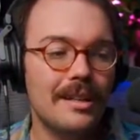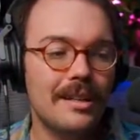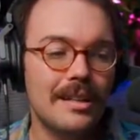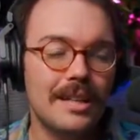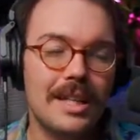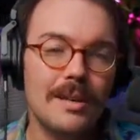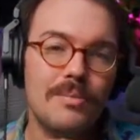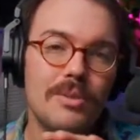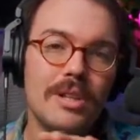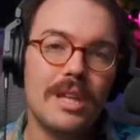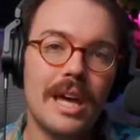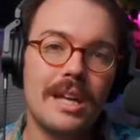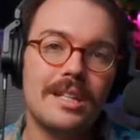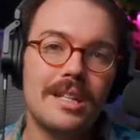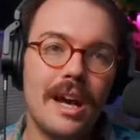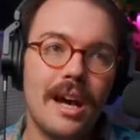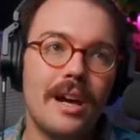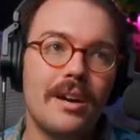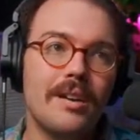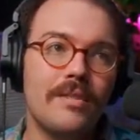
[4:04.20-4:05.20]
Keeping that
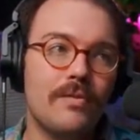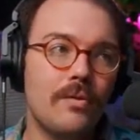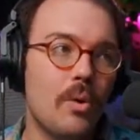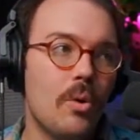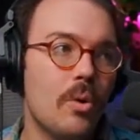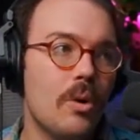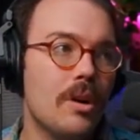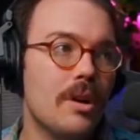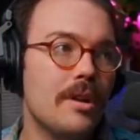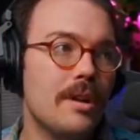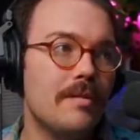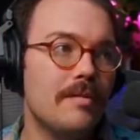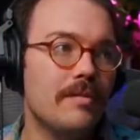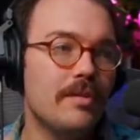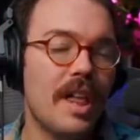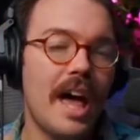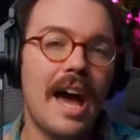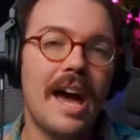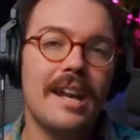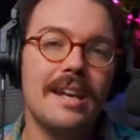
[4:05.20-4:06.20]
tongue forward and
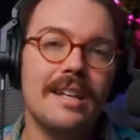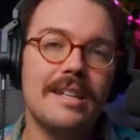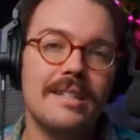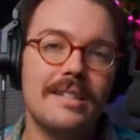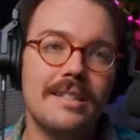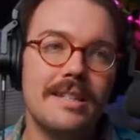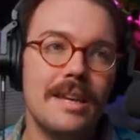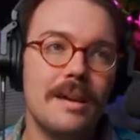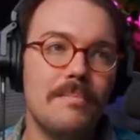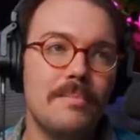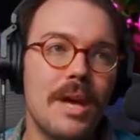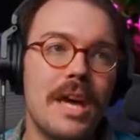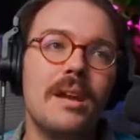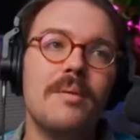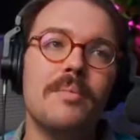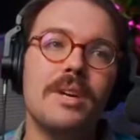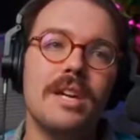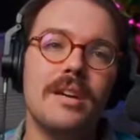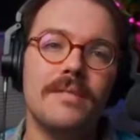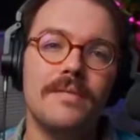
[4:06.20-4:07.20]
flat is the
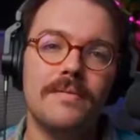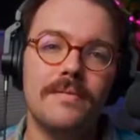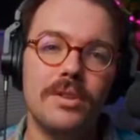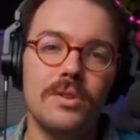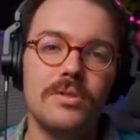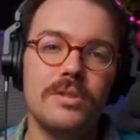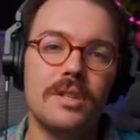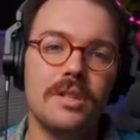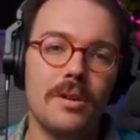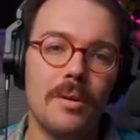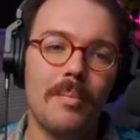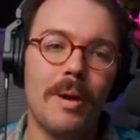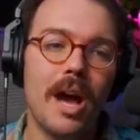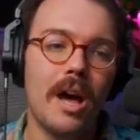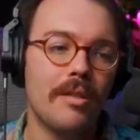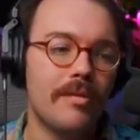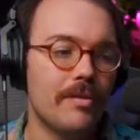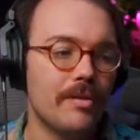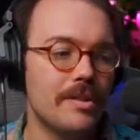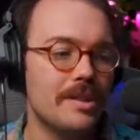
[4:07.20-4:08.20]
epitome of using your
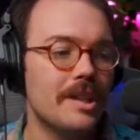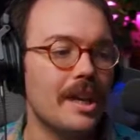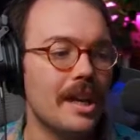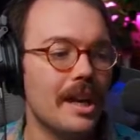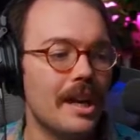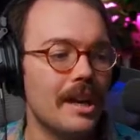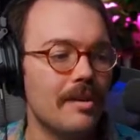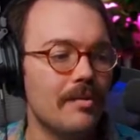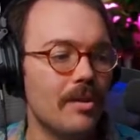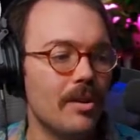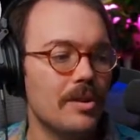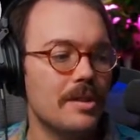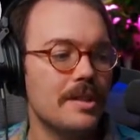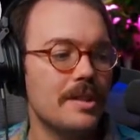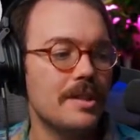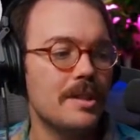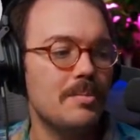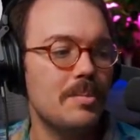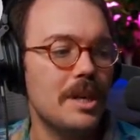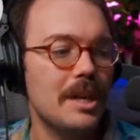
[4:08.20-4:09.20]
mouth for singing
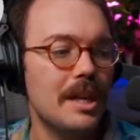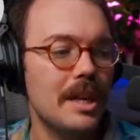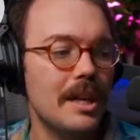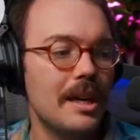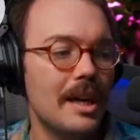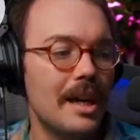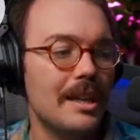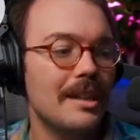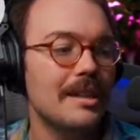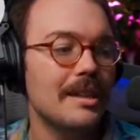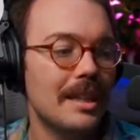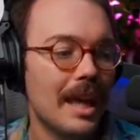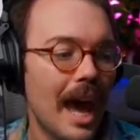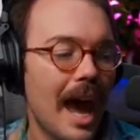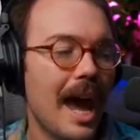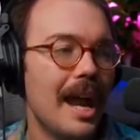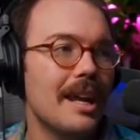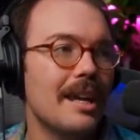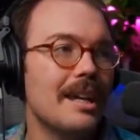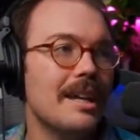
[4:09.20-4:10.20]
versus speaking, and
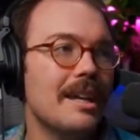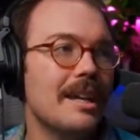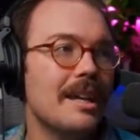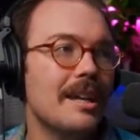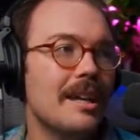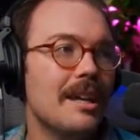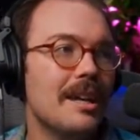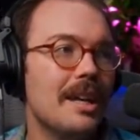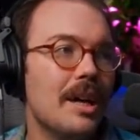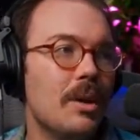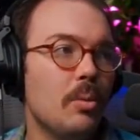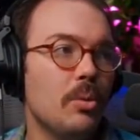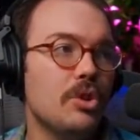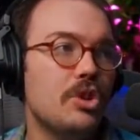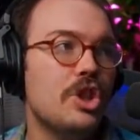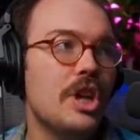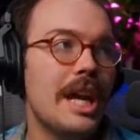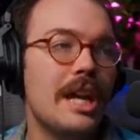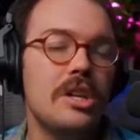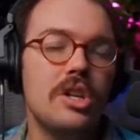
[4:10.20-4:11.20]
that it will
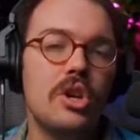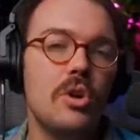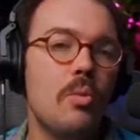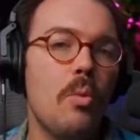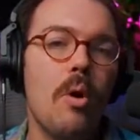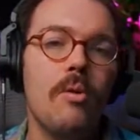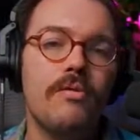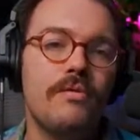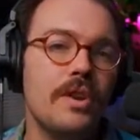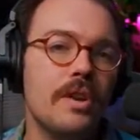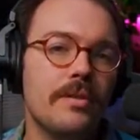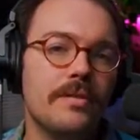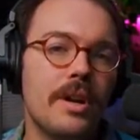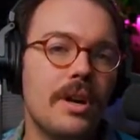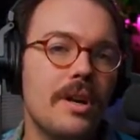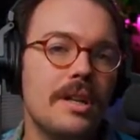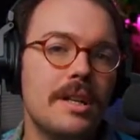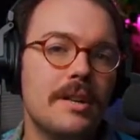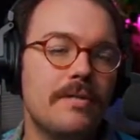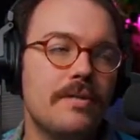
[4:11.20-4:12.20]
change. It won't feel
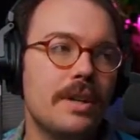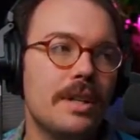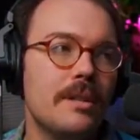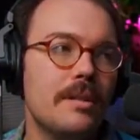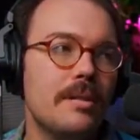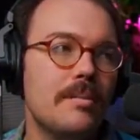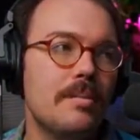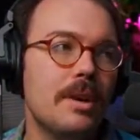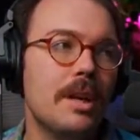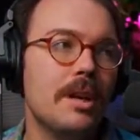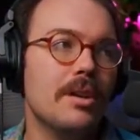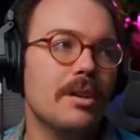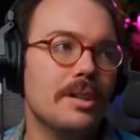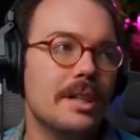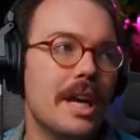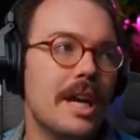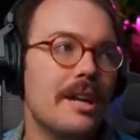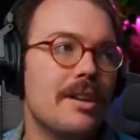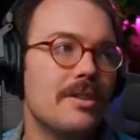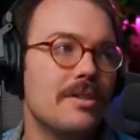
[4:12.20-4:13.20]
very different, but it'll
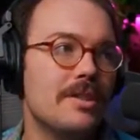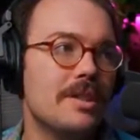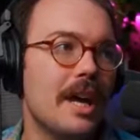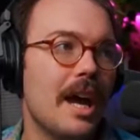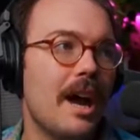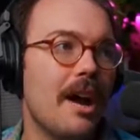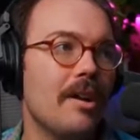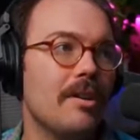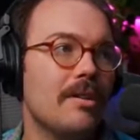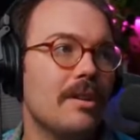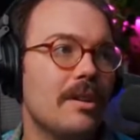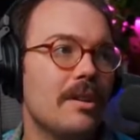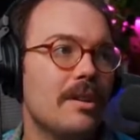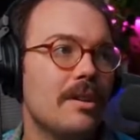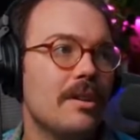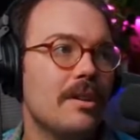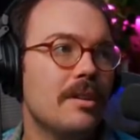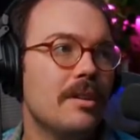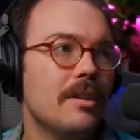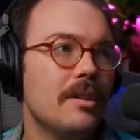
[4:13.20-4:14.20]
take your sound
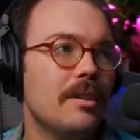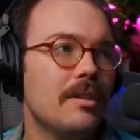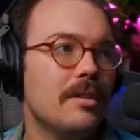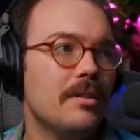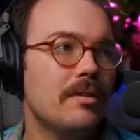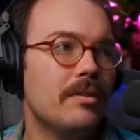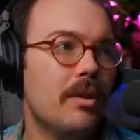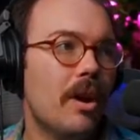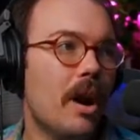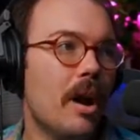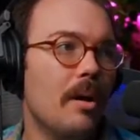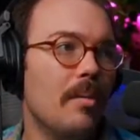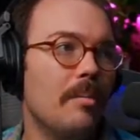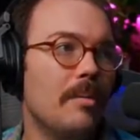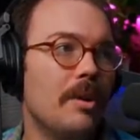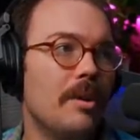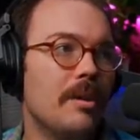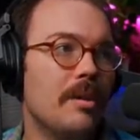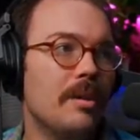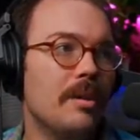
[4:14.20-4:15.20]

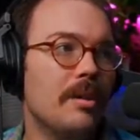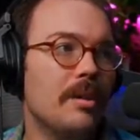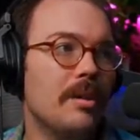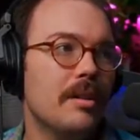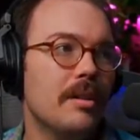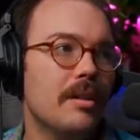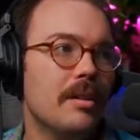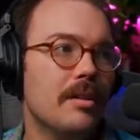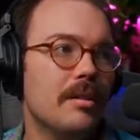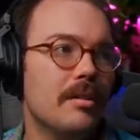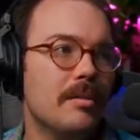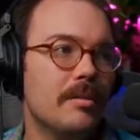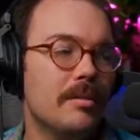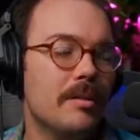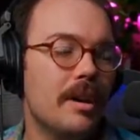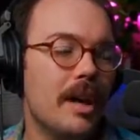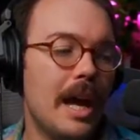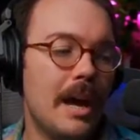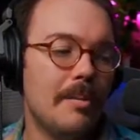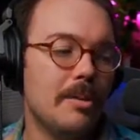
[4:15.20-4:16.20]
from
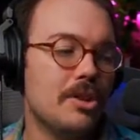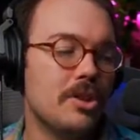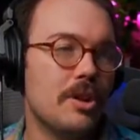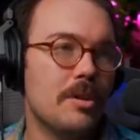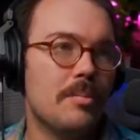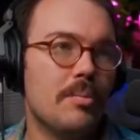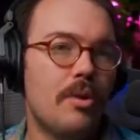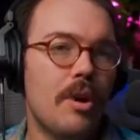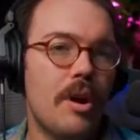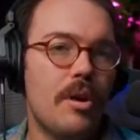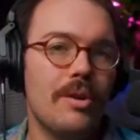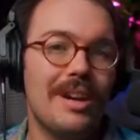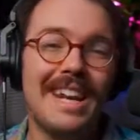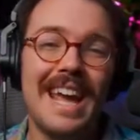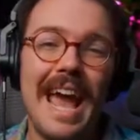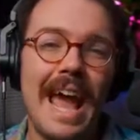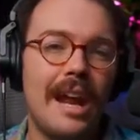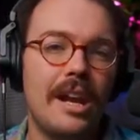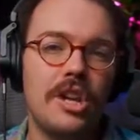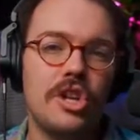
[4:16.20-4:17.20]
amateur to pro in
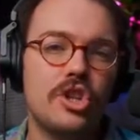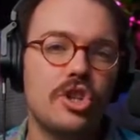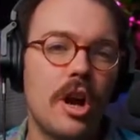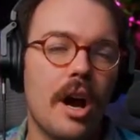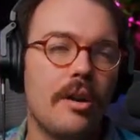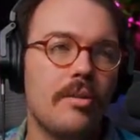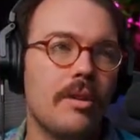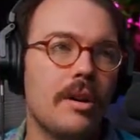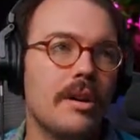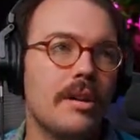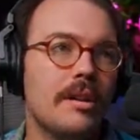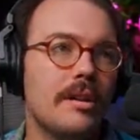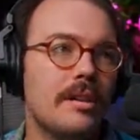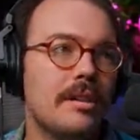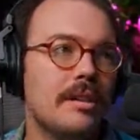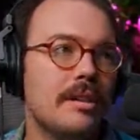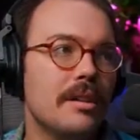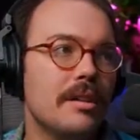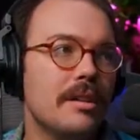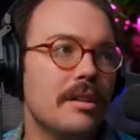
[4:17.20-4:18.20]
any genre.
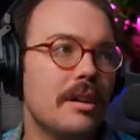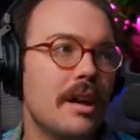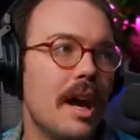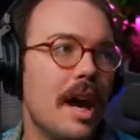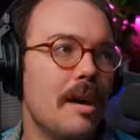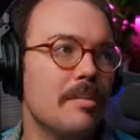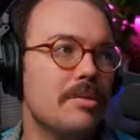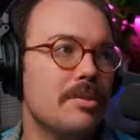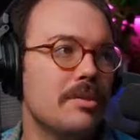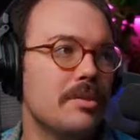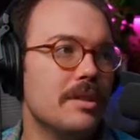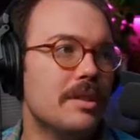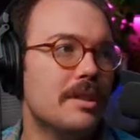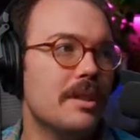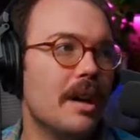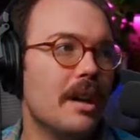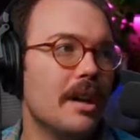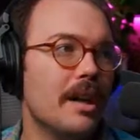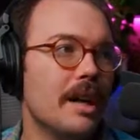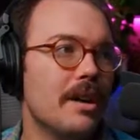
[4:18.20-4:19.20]
Absolutely
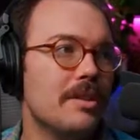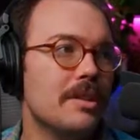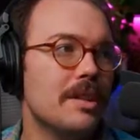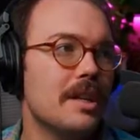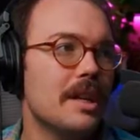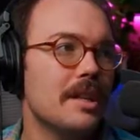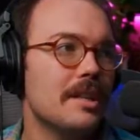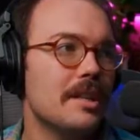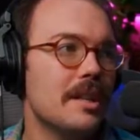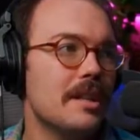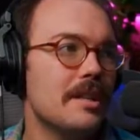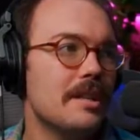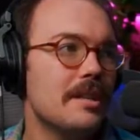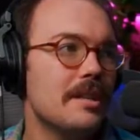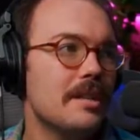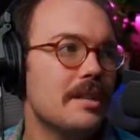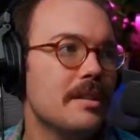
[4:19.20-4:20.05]
stunning how she does this.